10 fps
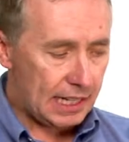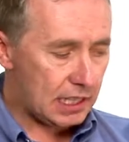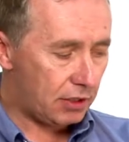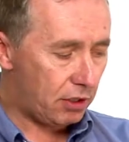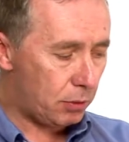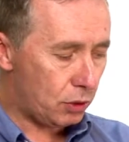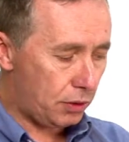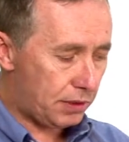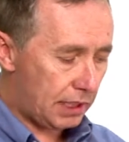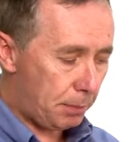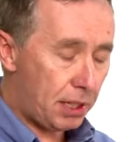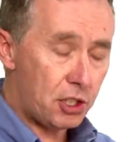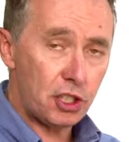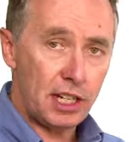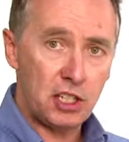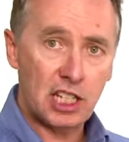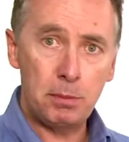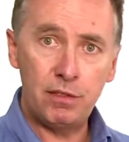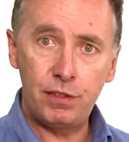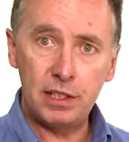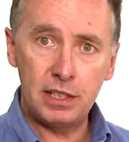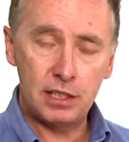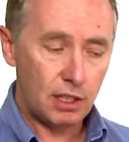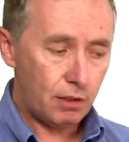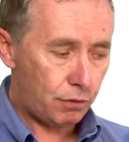easily removed and a pressure gauge can be fitted